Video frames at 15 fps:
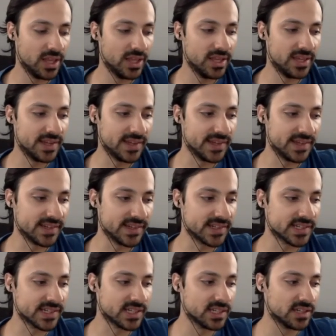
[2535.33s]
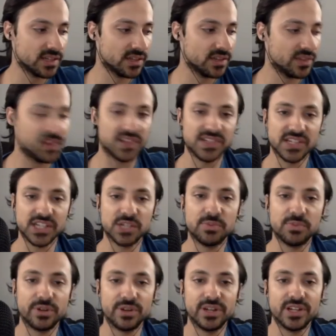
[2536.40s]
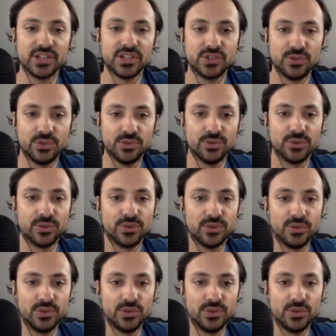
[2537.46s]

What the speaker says: is this experience you